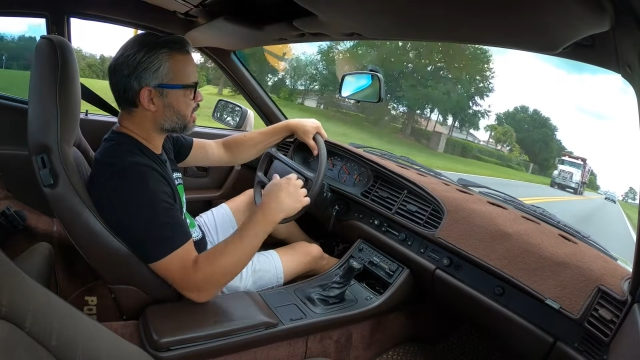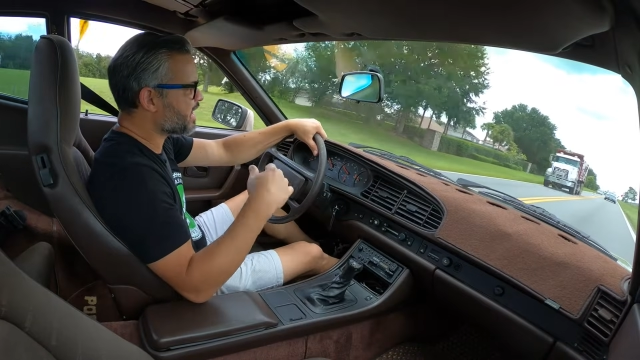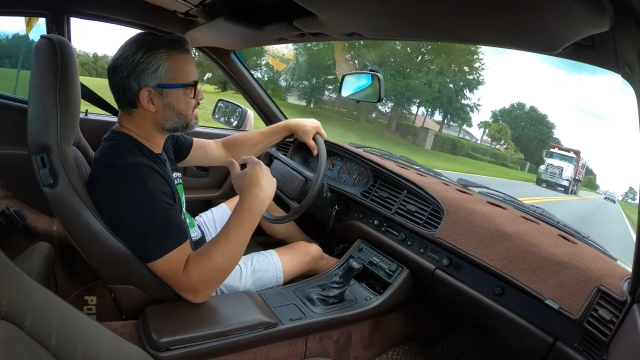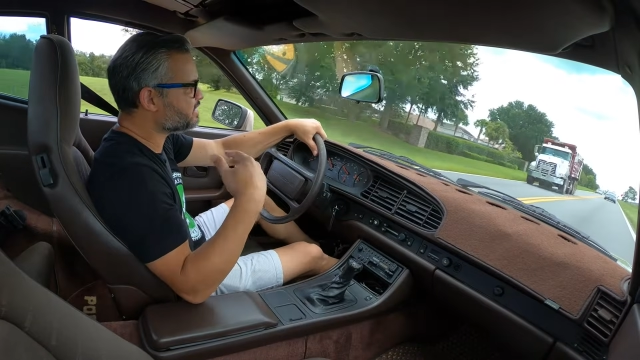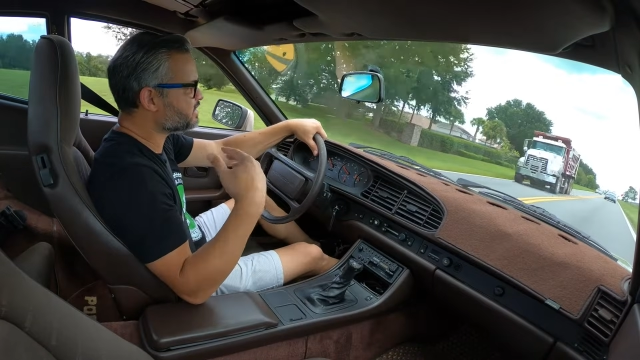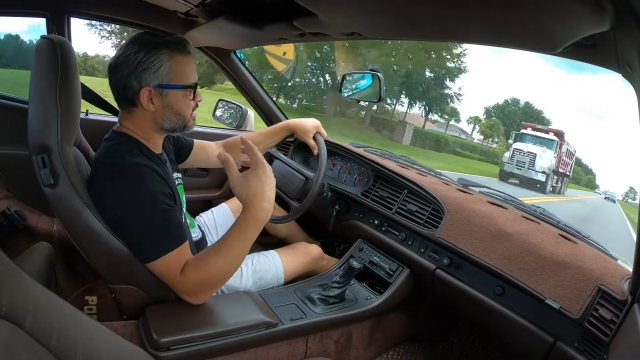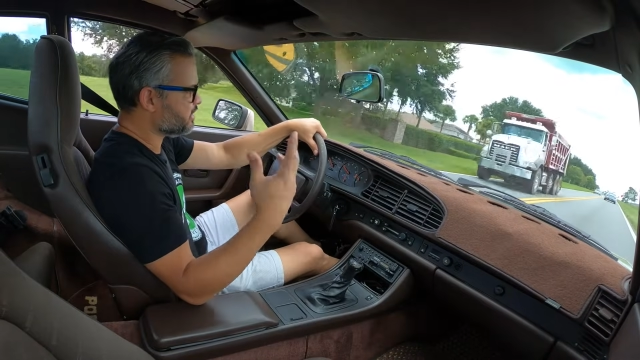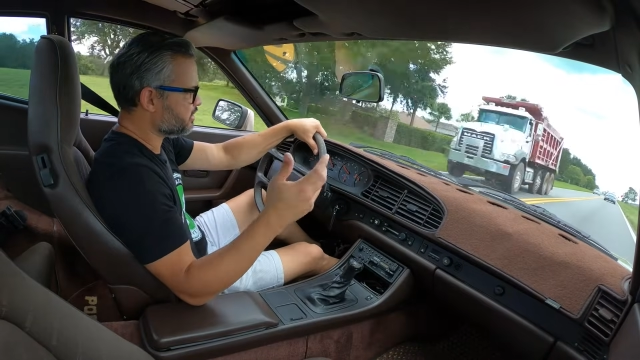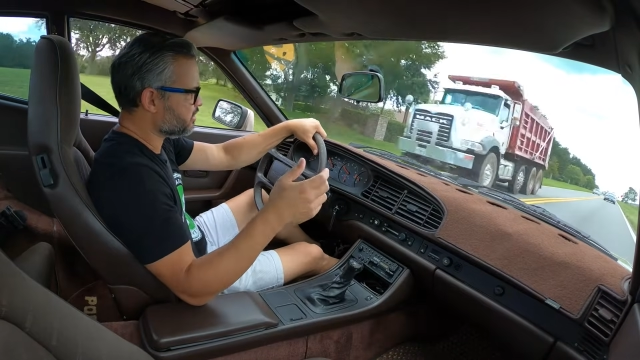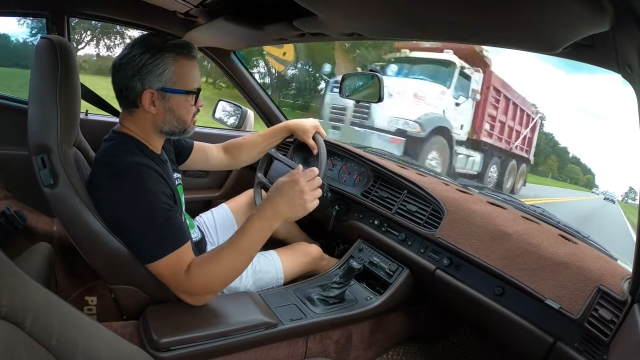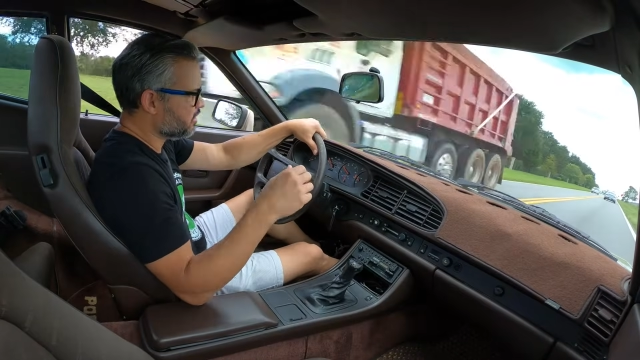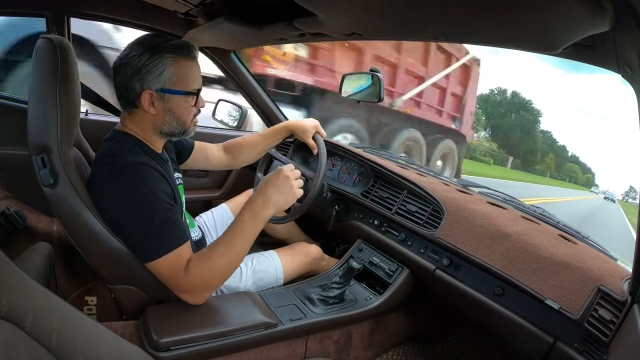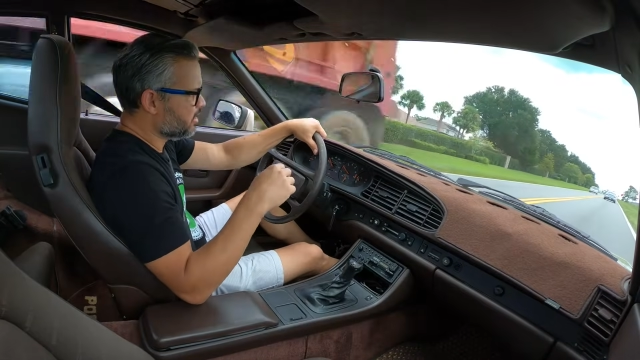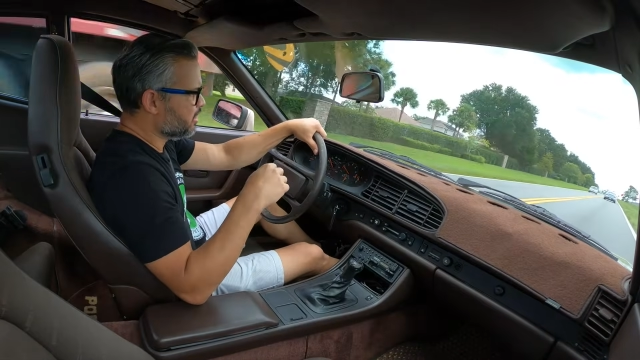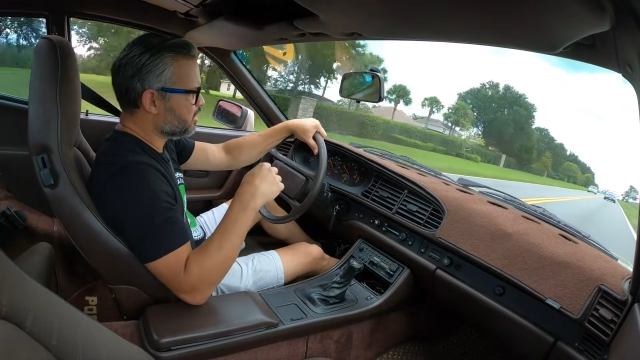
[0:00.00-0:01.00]
plenty
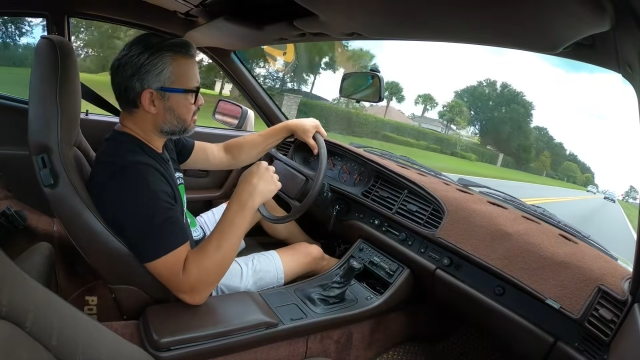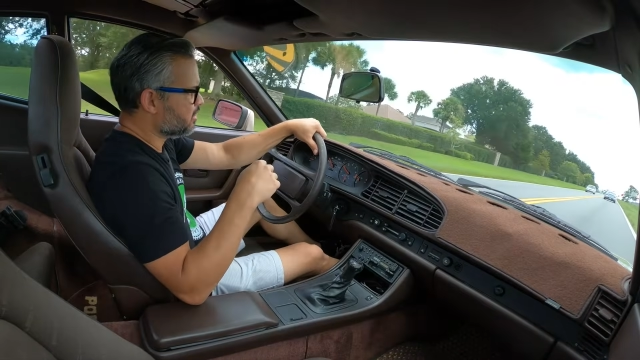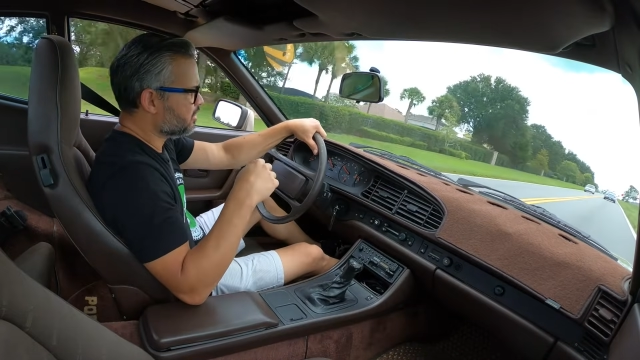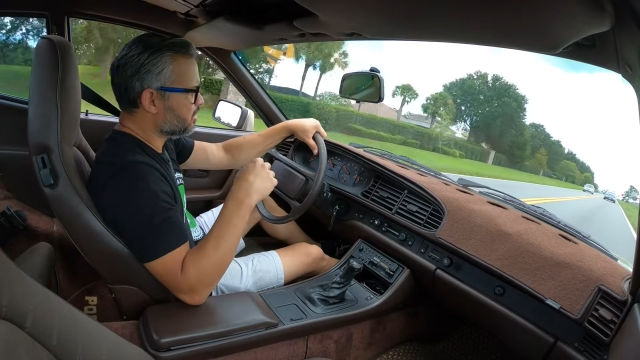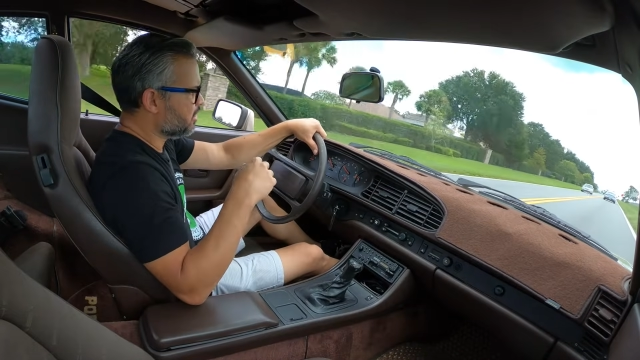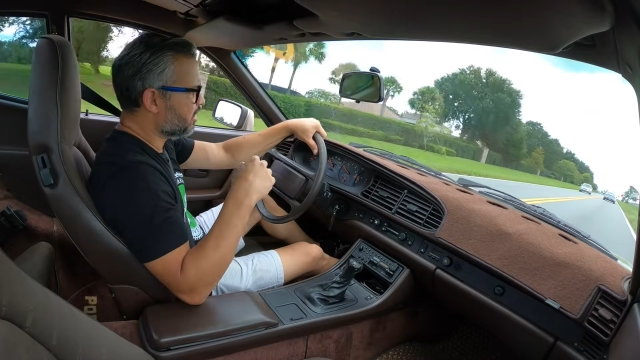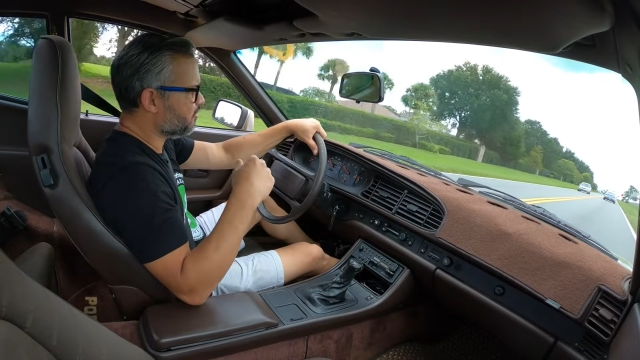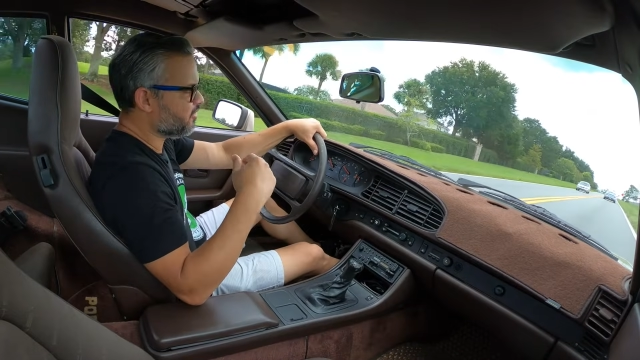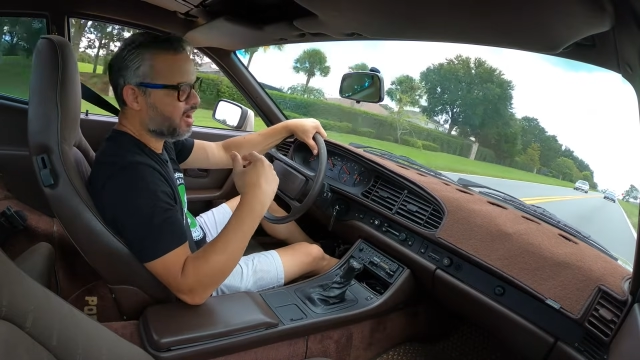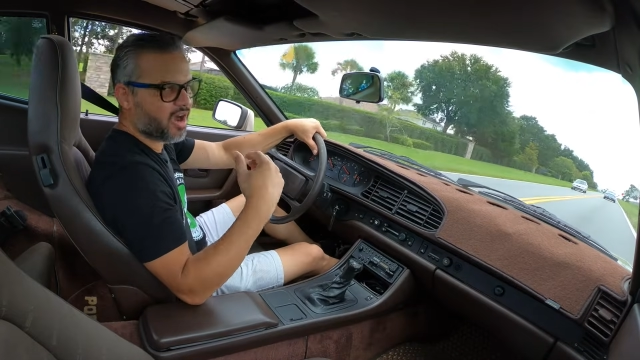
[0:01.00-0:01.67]
of